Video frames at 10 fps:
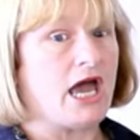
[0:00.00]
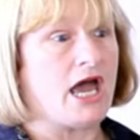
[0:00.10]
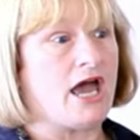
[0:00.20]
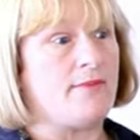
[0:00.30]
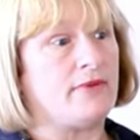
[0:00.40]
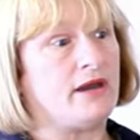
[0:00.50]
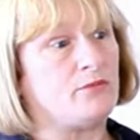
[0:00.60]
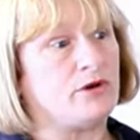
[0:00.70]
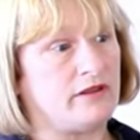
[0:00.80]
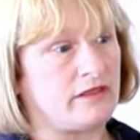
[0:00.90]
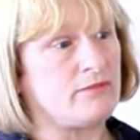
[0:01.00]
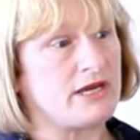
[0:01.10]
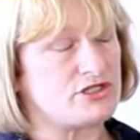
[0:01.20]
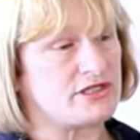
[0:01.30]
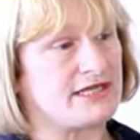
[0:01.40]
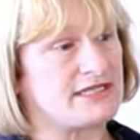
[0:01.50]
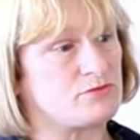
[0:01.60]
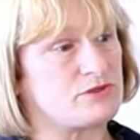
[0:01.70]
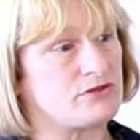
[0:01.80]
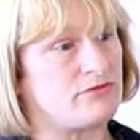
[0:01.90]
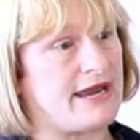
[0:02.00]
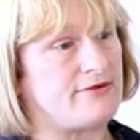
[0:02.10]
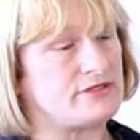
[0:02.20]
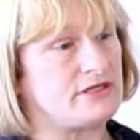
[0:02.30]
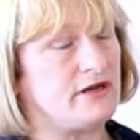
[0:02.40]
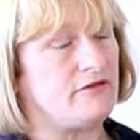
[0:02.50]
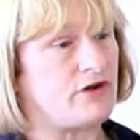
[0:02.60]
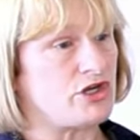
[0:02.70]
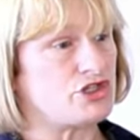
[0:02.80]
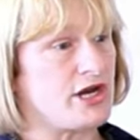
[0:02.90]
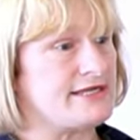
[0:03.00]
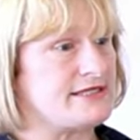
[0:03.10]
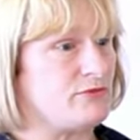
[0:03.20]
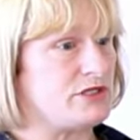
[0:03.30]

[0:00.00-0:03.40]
And one of the other major things was around franchising,